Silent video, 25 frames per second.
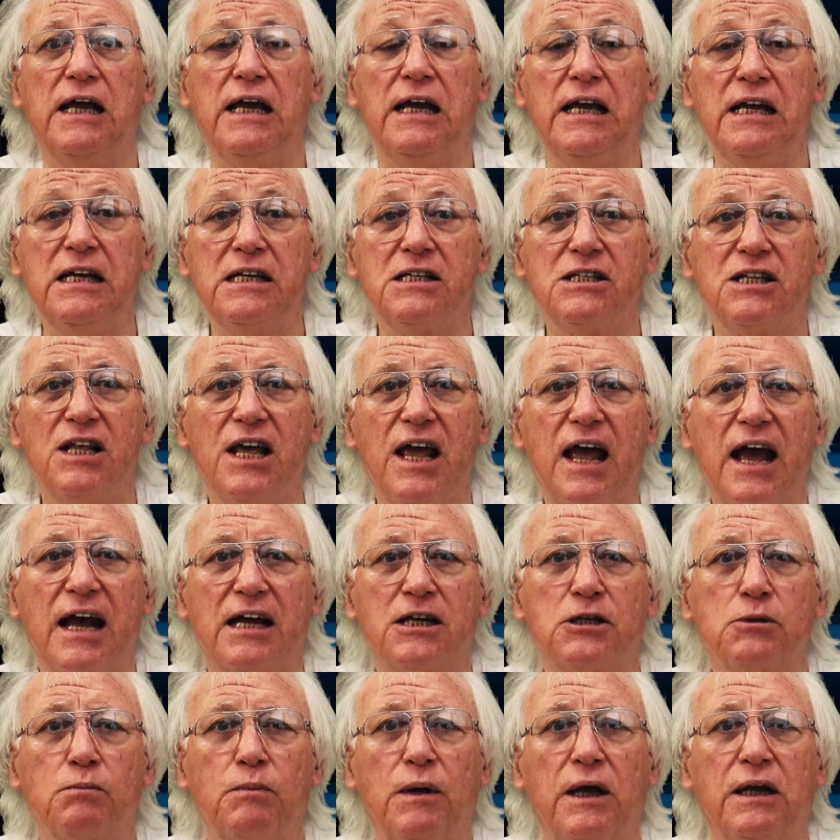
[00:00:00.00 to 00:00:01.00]
is the
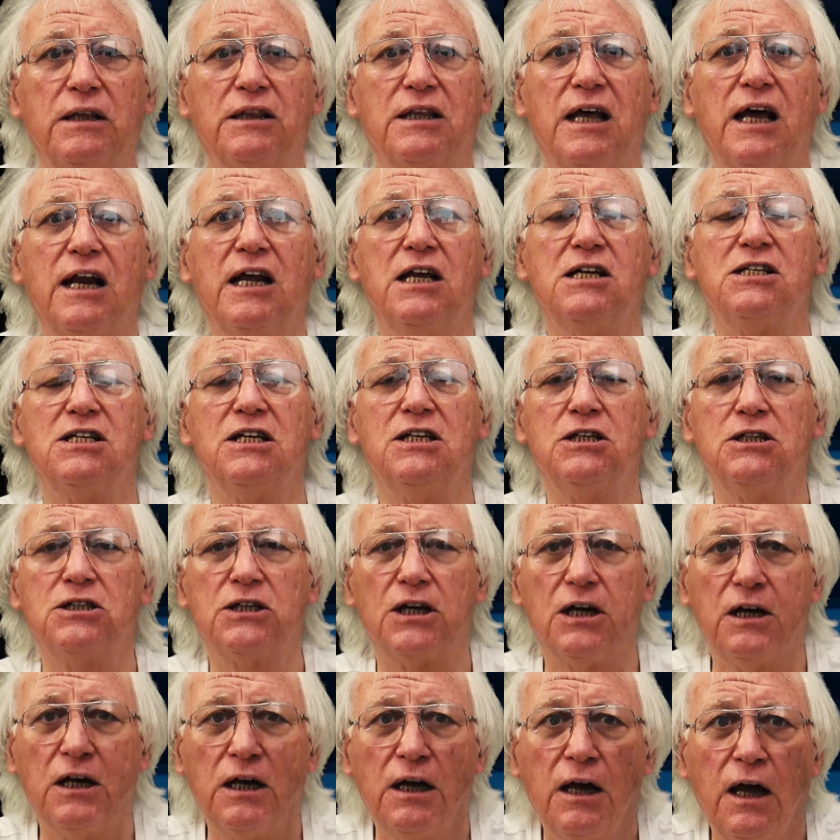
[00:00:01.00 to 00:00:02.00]
aspect that is
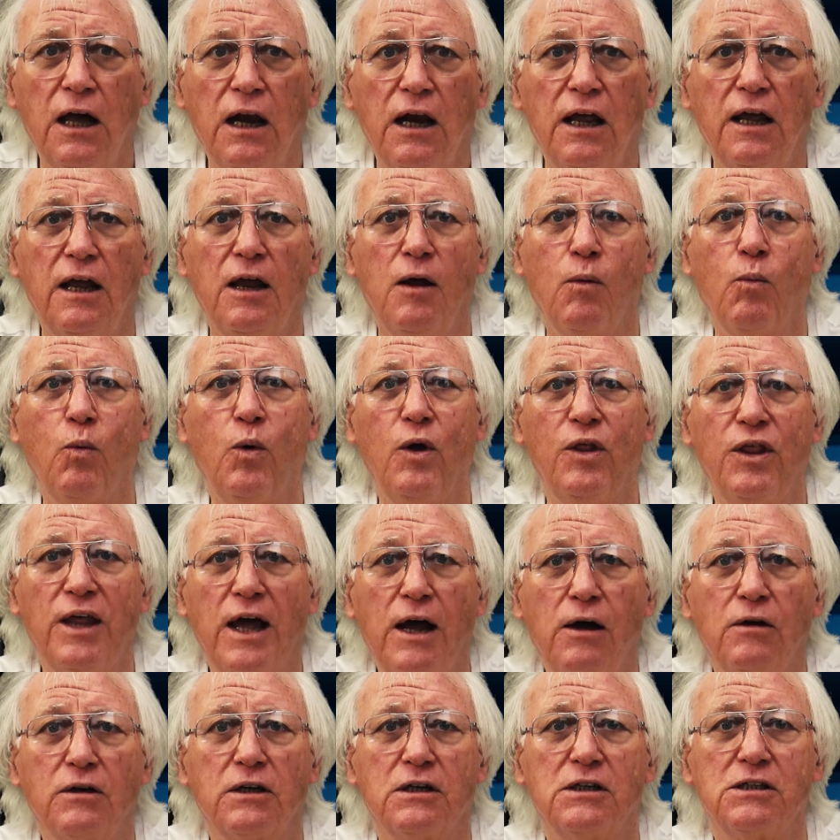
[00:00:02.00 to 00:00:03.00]
entirely
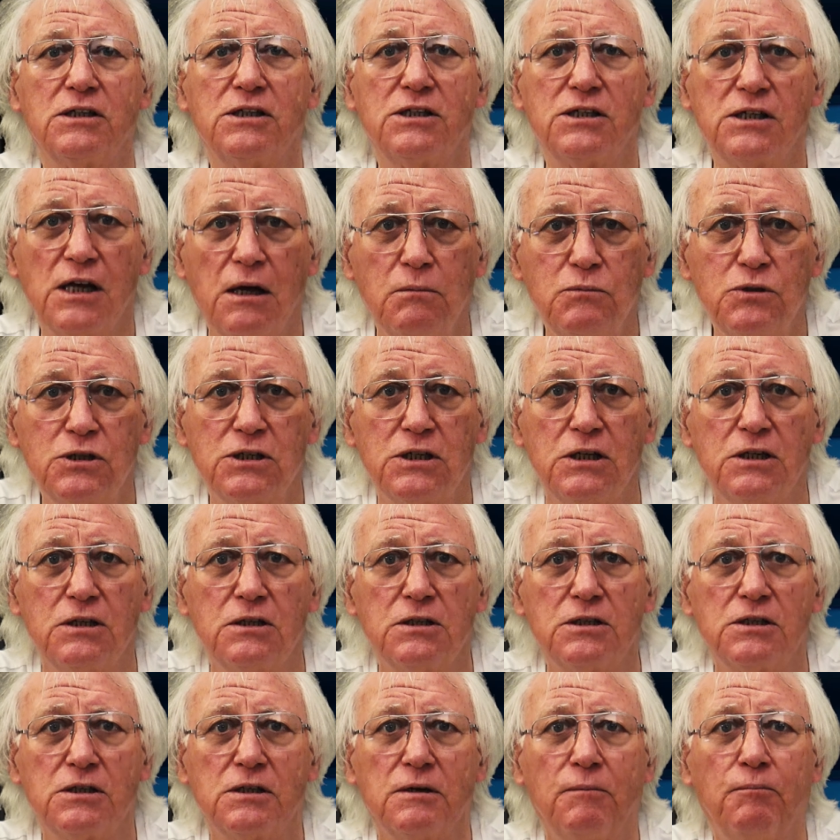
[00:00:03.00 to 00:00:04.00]
without
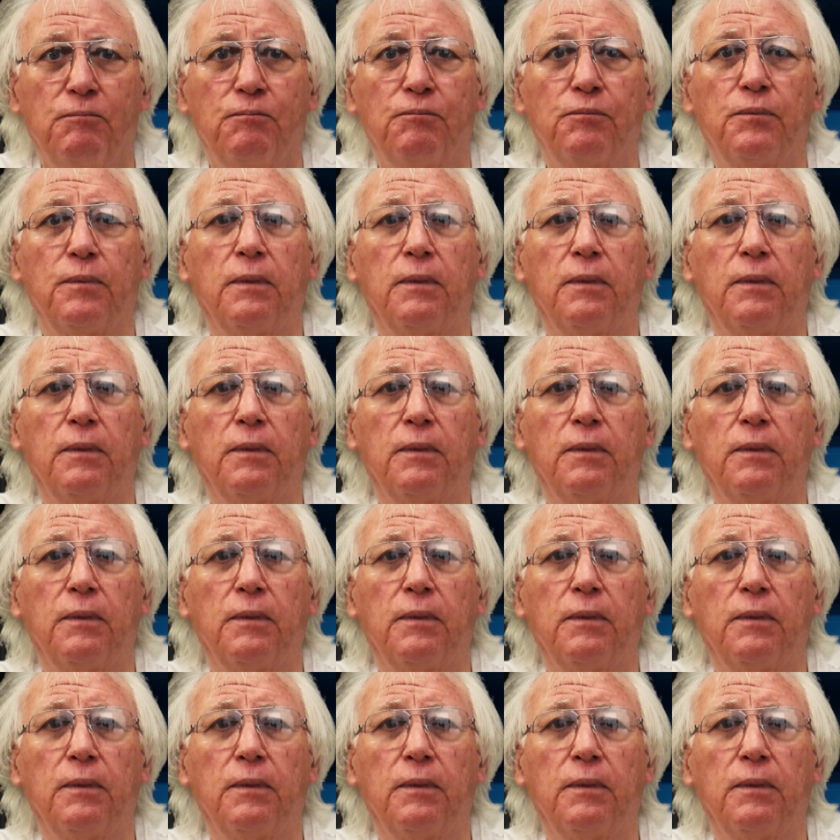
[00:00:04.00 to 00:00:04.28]
substance.